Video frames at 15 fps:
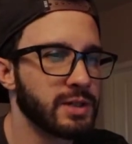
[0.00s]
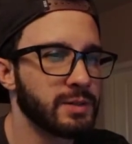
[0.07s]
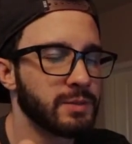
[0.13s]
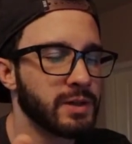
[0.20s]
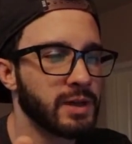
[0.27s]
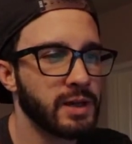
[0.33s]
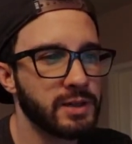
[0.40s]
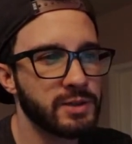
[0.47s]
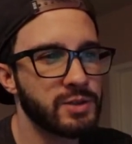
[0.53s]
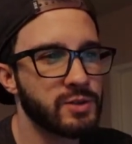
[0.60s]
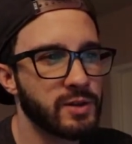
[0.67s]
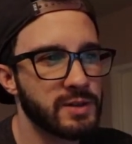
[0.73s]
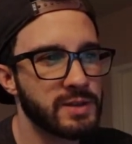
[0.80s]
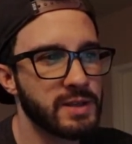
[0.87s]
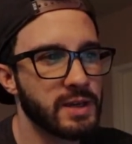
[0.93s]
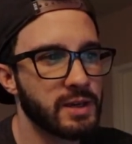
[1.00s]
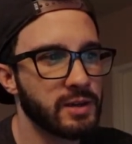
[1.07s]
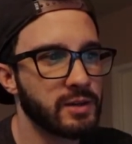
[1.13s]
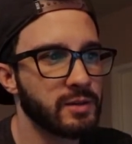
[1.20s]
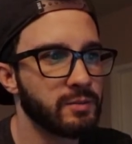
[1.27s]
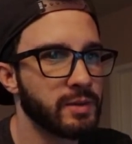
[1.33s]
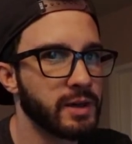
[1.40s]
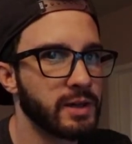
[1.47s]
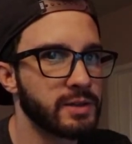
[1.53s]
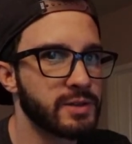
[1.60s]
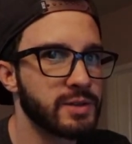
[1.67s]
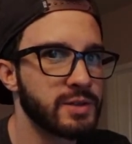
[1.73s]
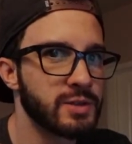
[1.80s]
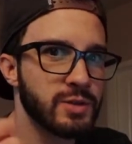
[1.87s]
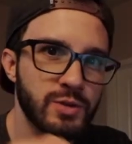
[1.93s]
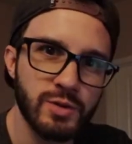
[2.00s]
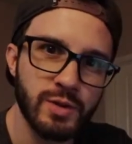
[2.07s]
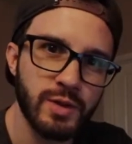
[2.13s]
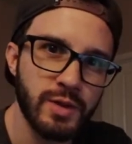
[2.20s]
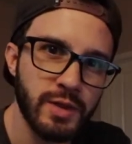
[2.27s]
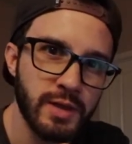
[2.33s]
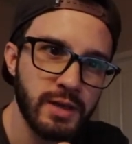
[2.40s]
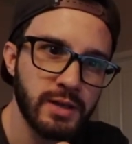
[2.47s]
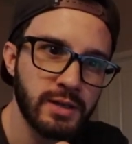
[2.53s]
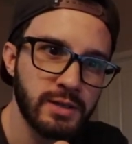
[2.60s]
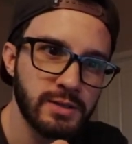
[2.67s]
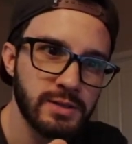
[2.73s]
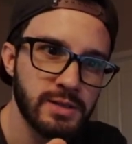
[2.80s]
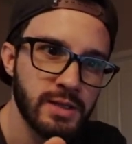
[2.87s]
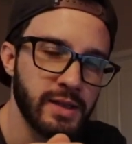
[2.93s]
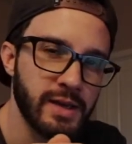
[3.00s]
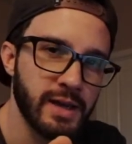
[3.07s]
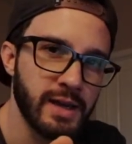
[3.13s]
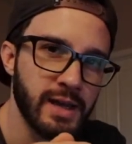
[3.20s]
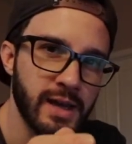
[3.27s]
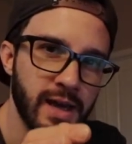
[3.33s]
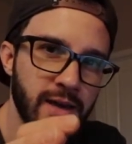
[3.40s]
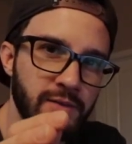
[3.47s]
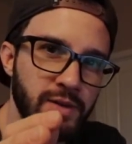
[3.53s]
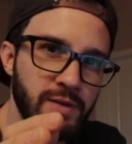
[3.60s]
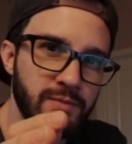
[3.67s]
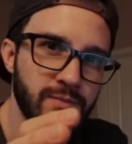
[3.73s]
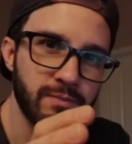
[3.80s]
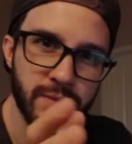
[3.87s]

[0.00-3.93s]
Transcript: I'm kind of stressed out about certain things that haven't